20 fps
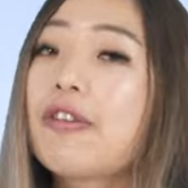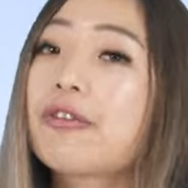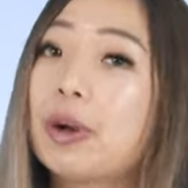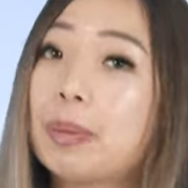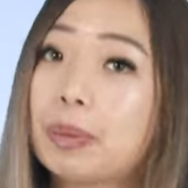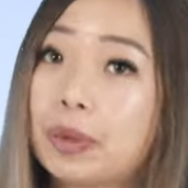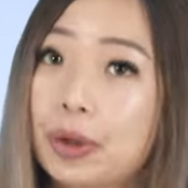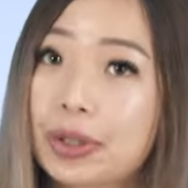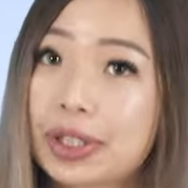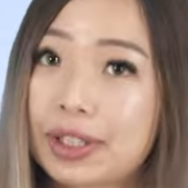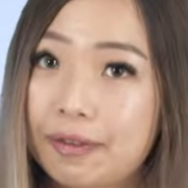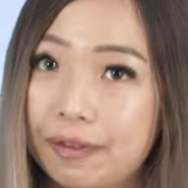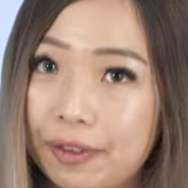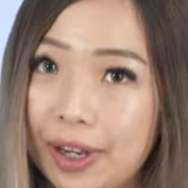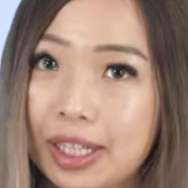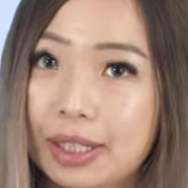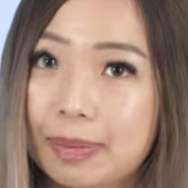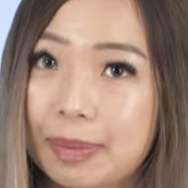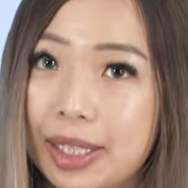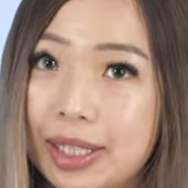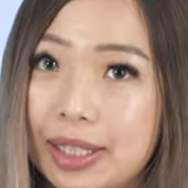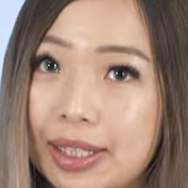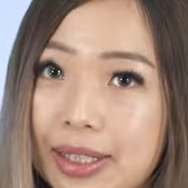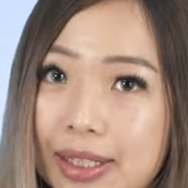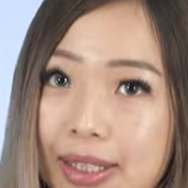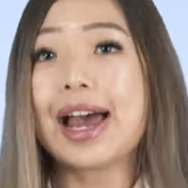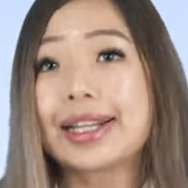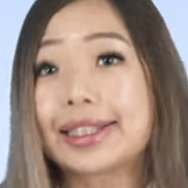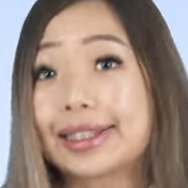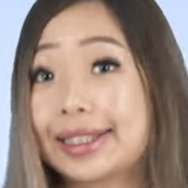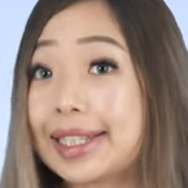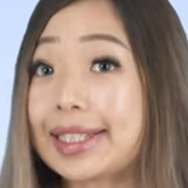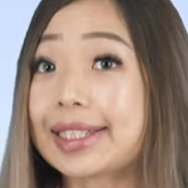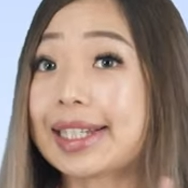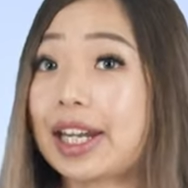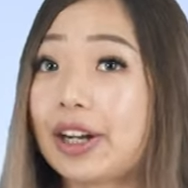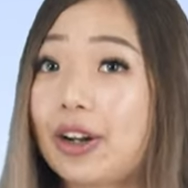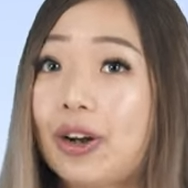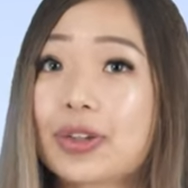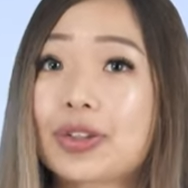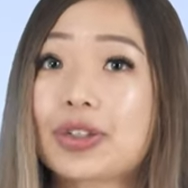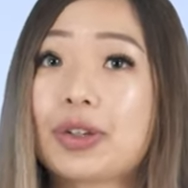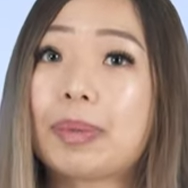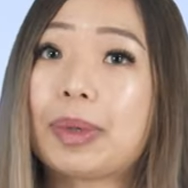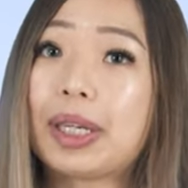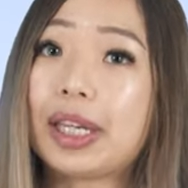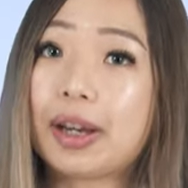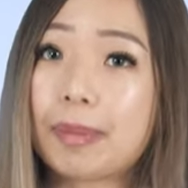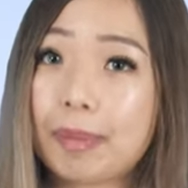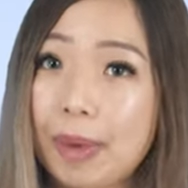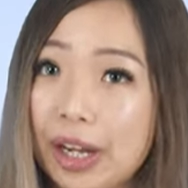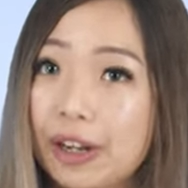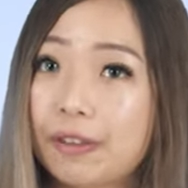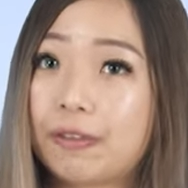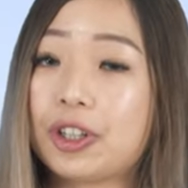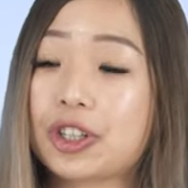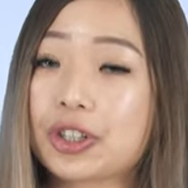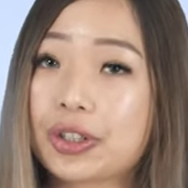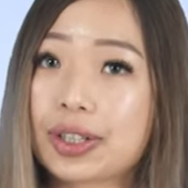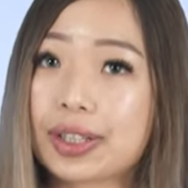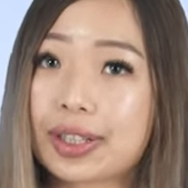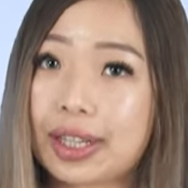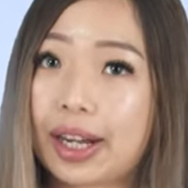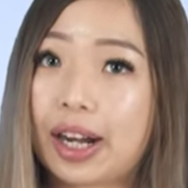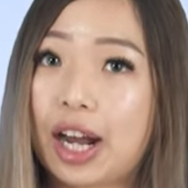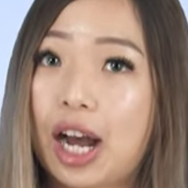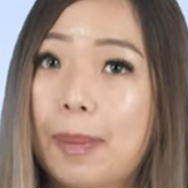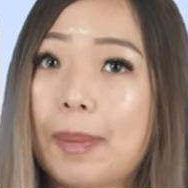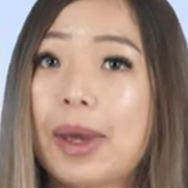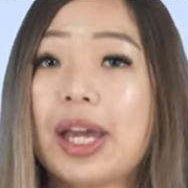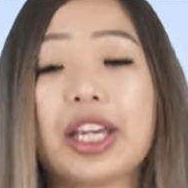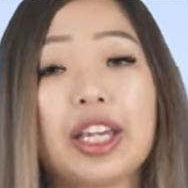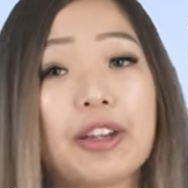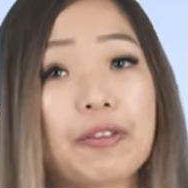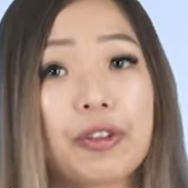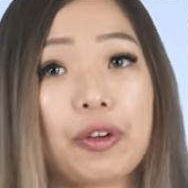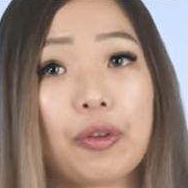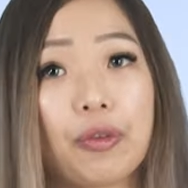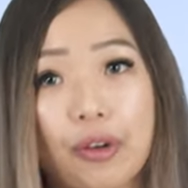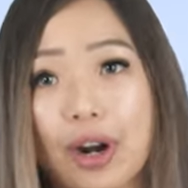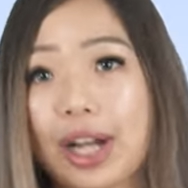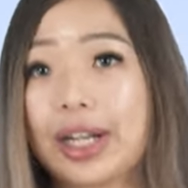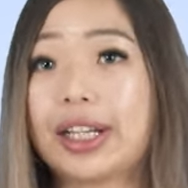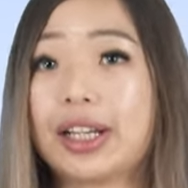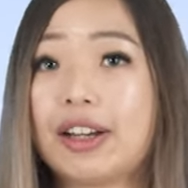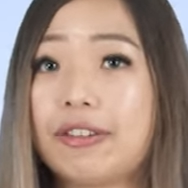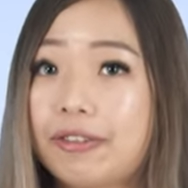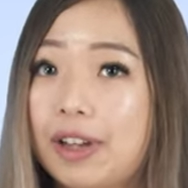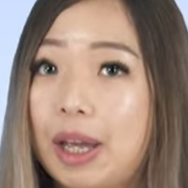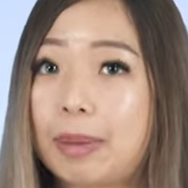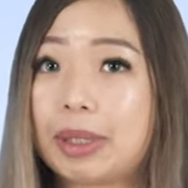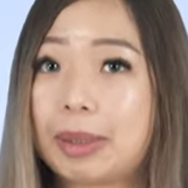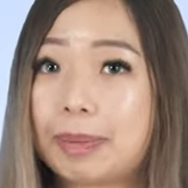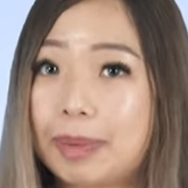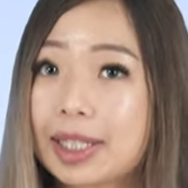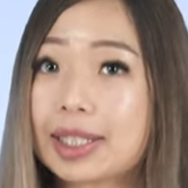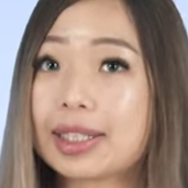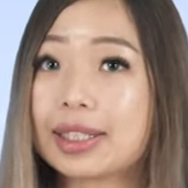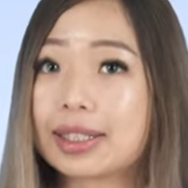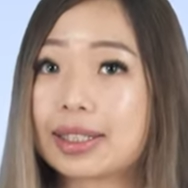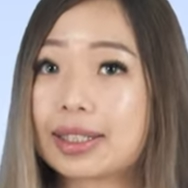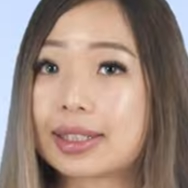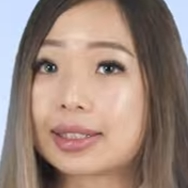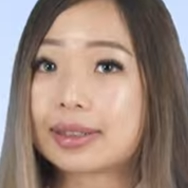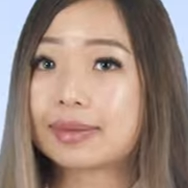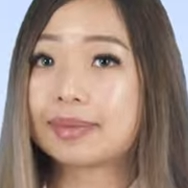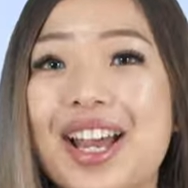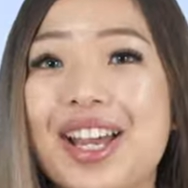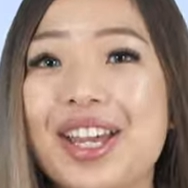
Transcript: from those investments. This can also be a beneficial setup if you're running a family business.